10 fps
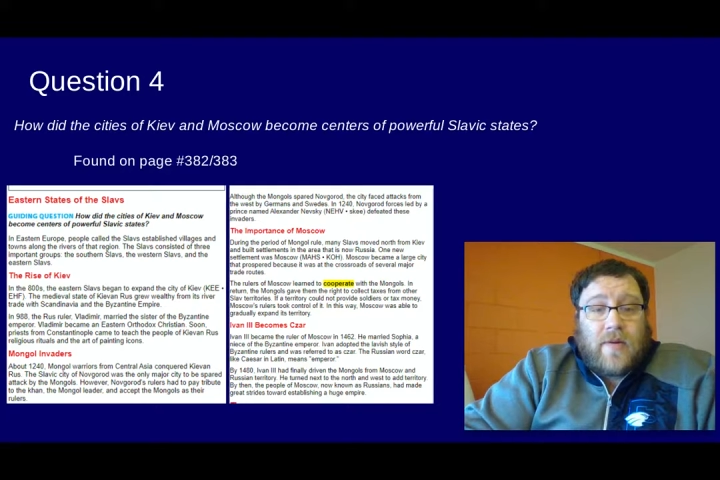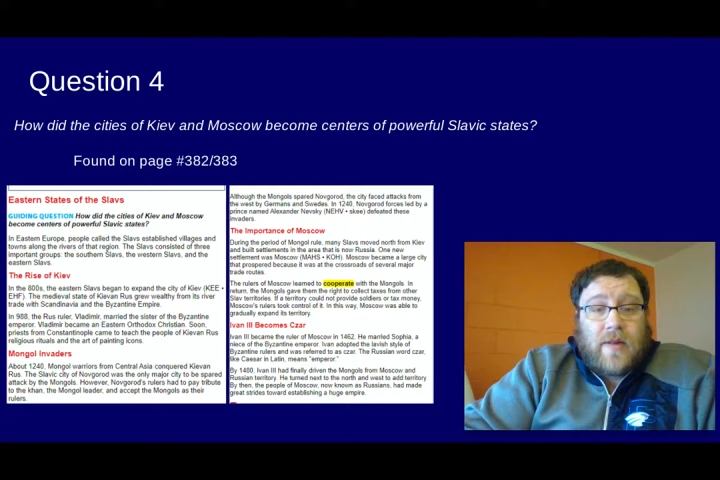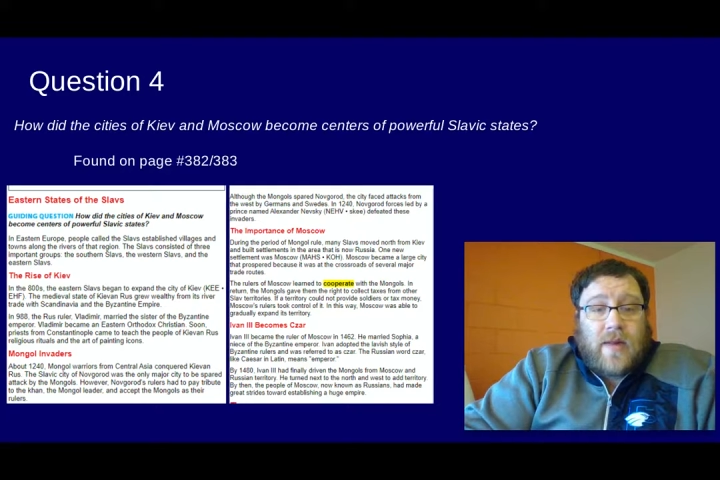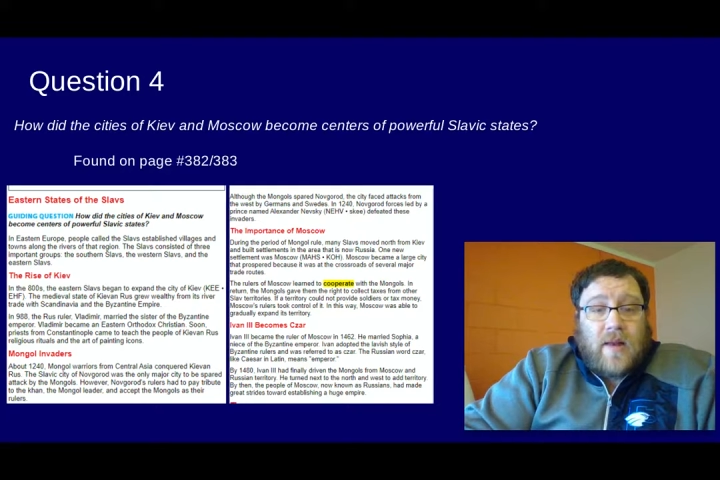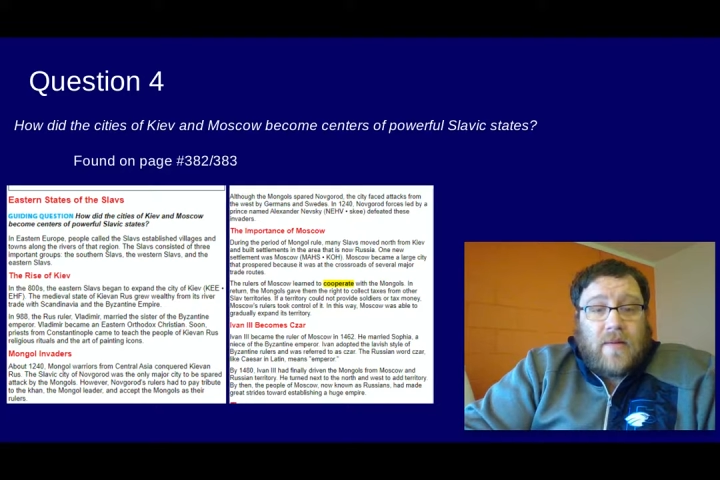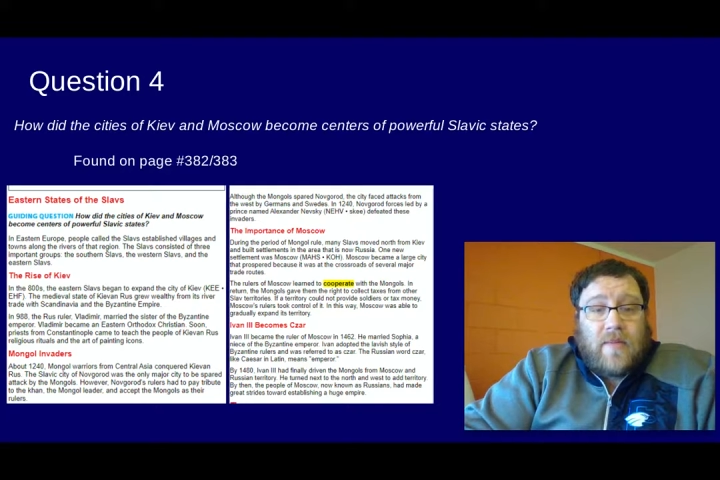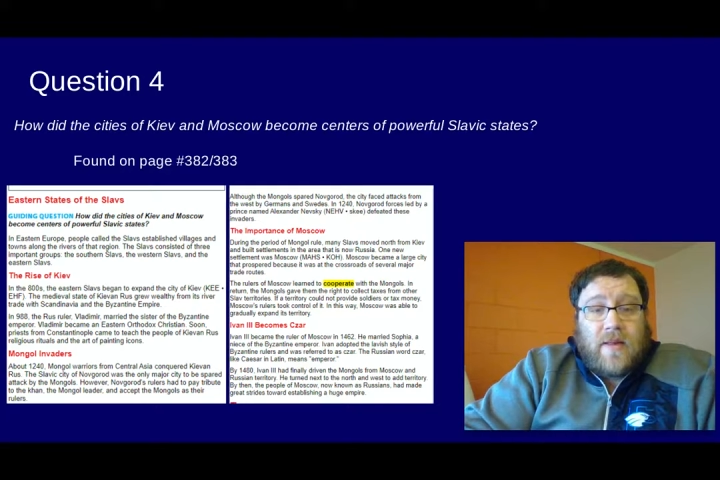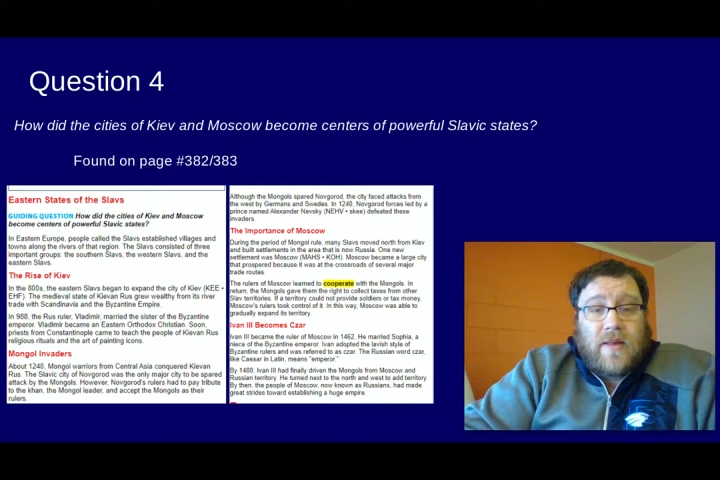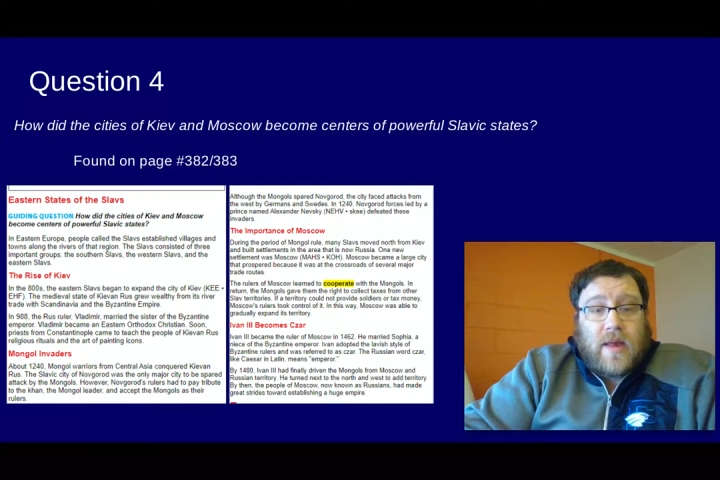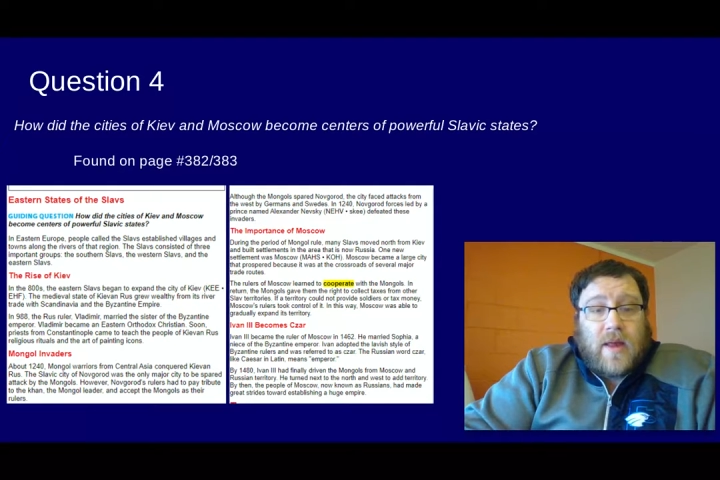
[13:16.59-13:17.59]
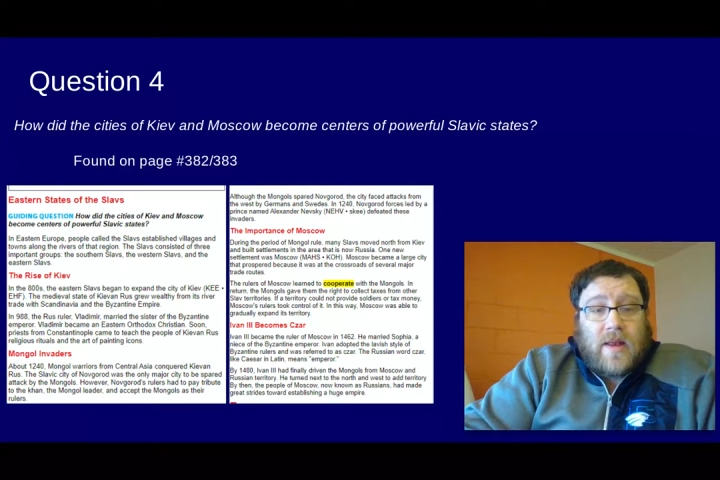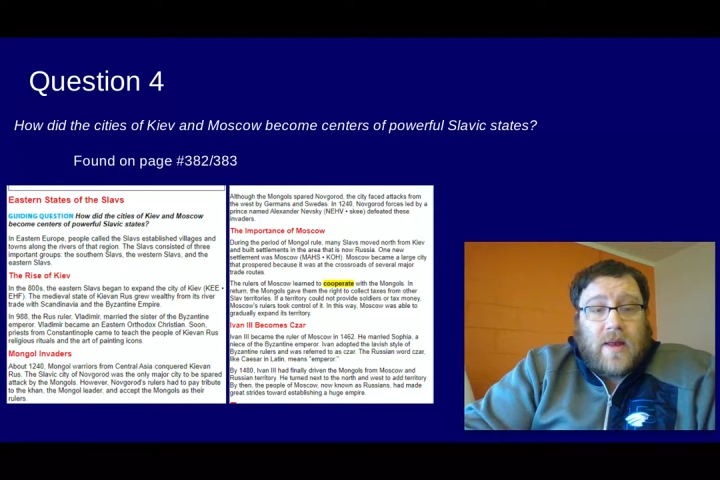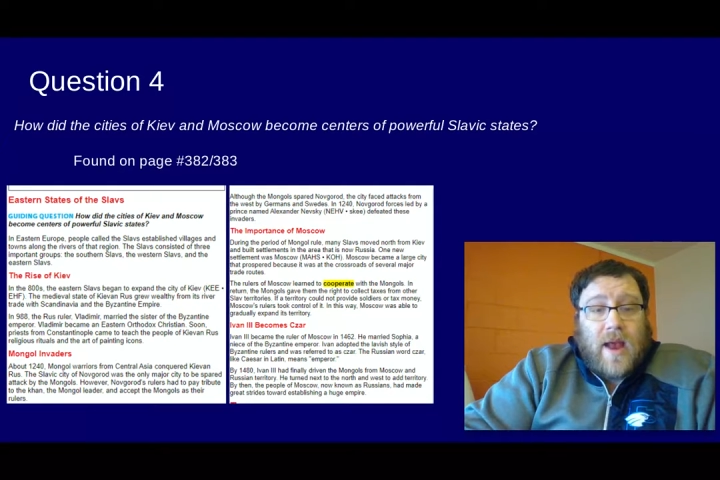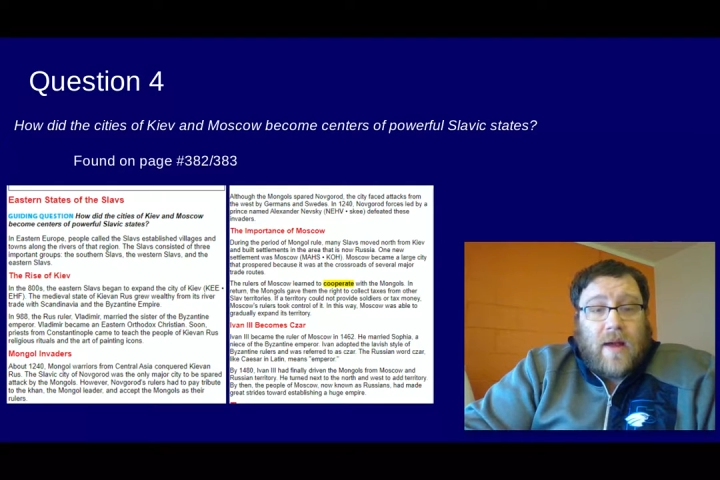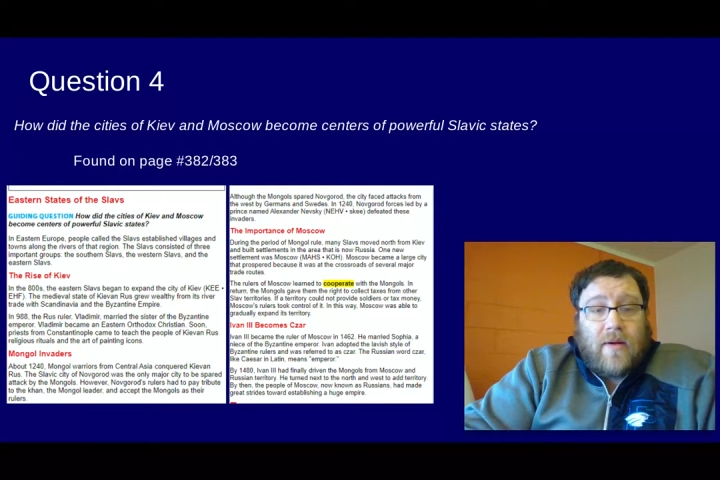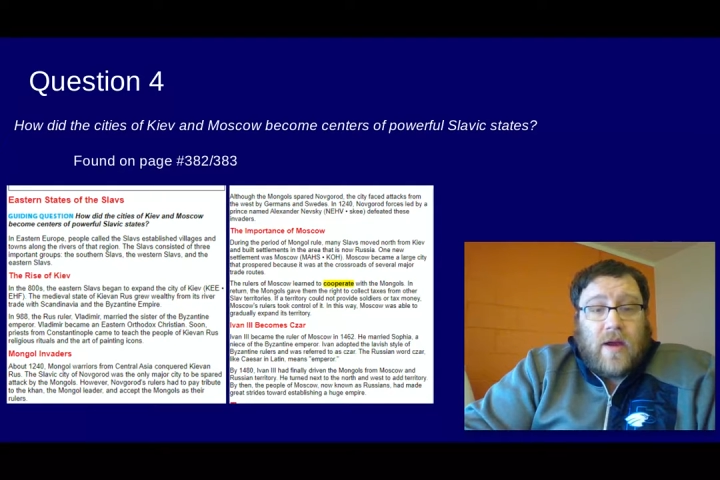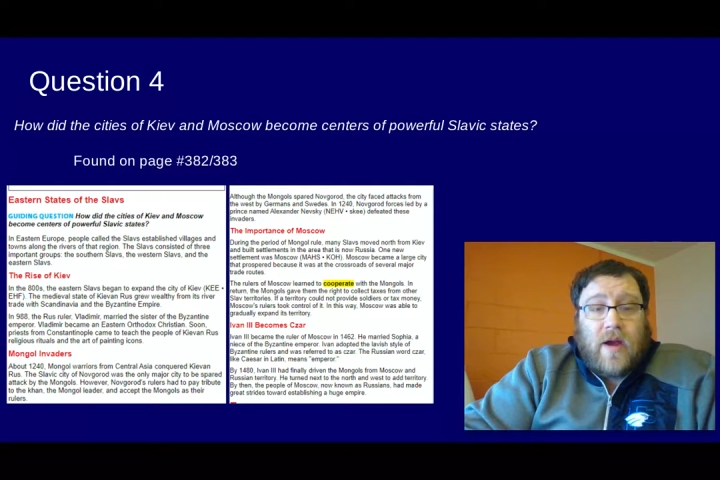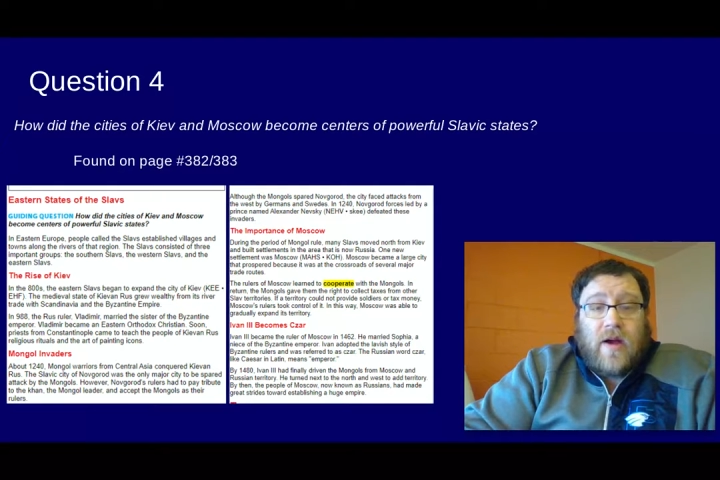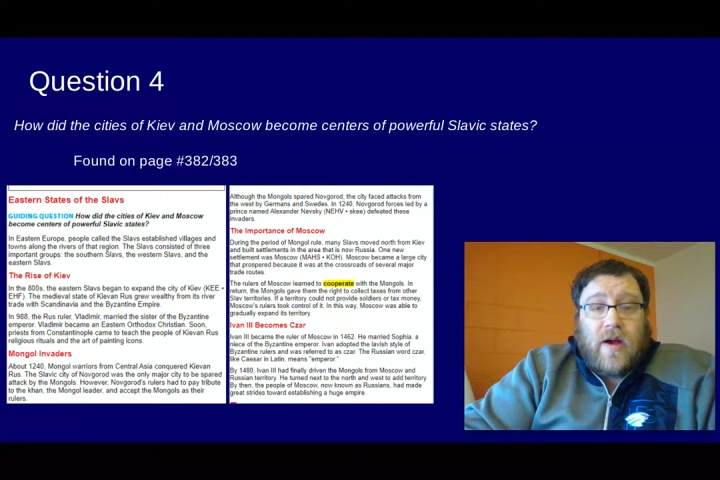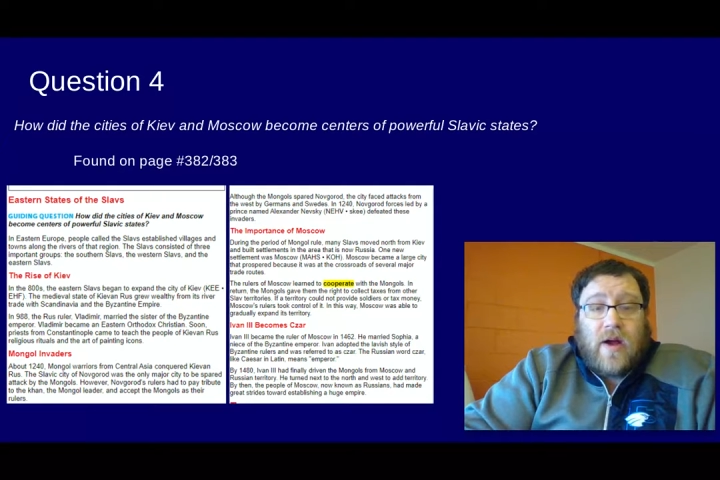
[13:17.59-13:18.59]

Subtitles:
settlements in the area